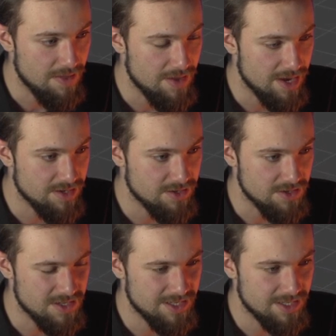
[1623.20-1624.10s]
and then
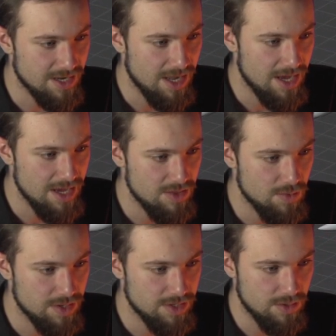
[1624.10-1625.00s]
just slide
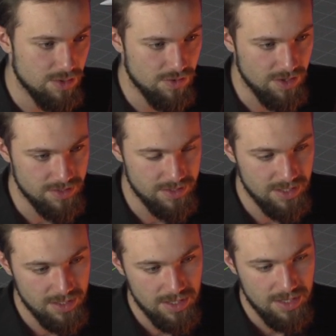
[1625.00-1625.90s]
the window
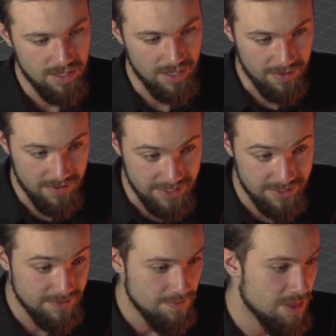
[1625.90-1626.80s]
across like
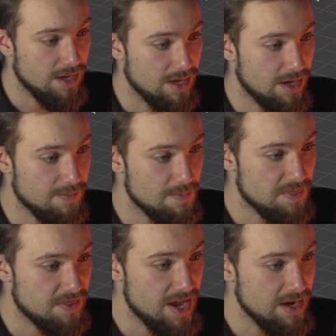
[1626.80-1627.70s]
this.
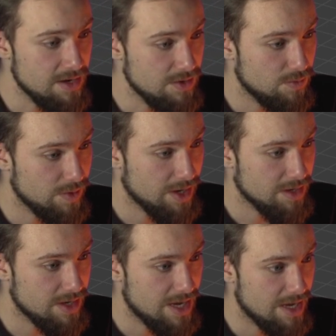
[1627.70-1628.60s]
Then we're
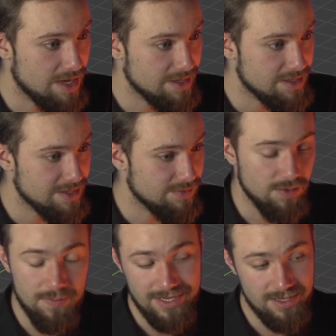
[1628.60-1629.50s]
gonna add,
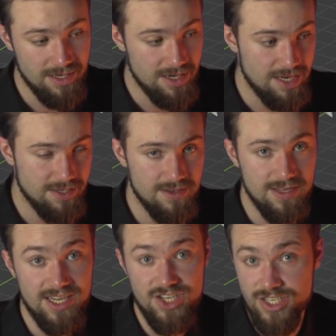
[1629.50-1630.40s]
well, basically gonna enter
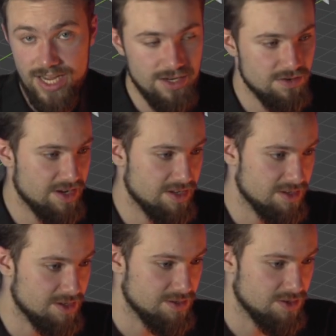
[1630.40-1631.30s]
the shader
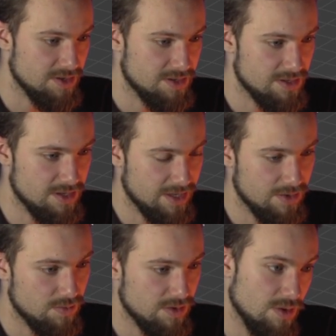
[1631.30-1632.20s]
editor. So this is like
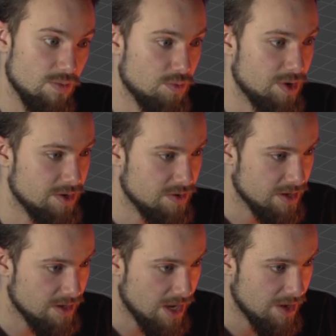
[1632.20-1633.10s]
the window
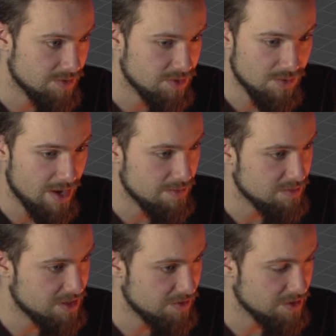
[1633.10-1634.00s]
that will allow us to edit
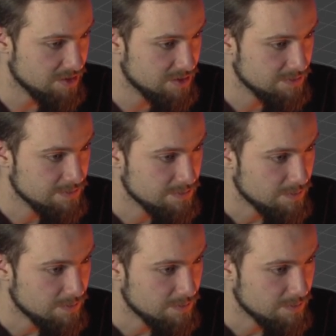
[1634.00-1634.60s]
materials.